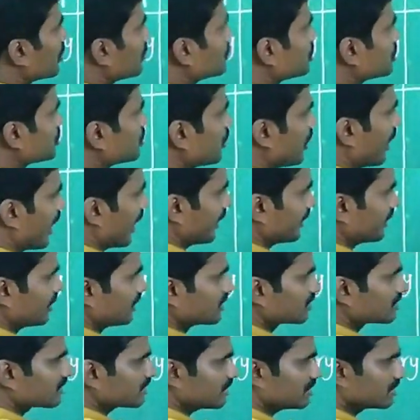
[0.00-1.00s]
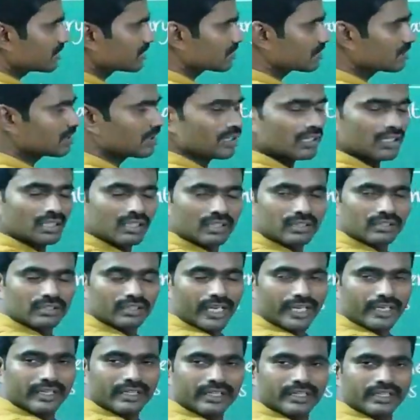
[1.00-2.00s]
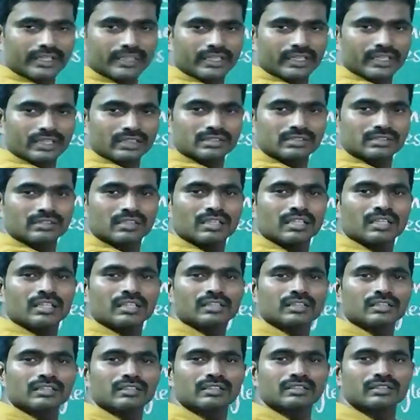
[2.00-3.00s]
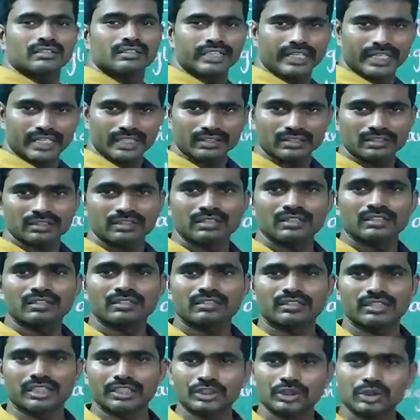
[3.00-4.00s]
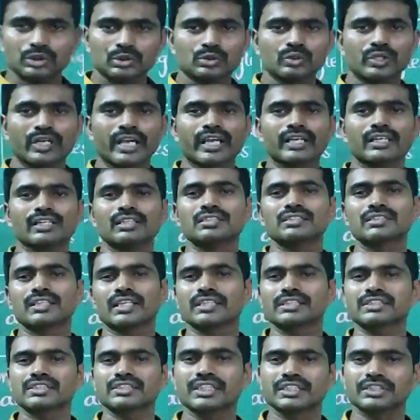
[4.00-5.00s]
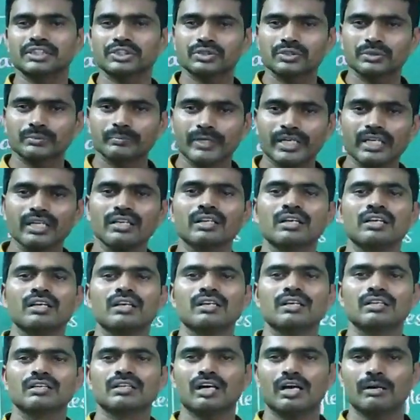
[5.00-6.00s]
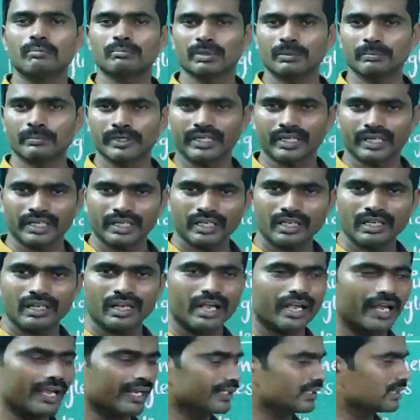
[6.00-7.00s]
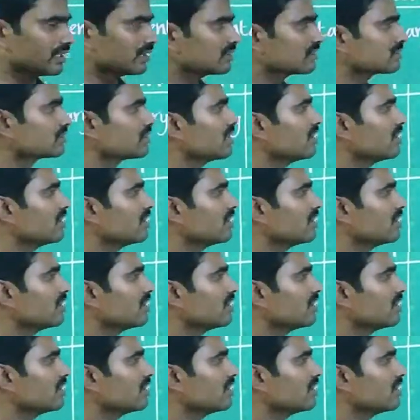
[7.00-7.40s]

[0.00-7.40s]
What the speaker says: two angles is 90 degrees, then the two angles are said to be complementary angles.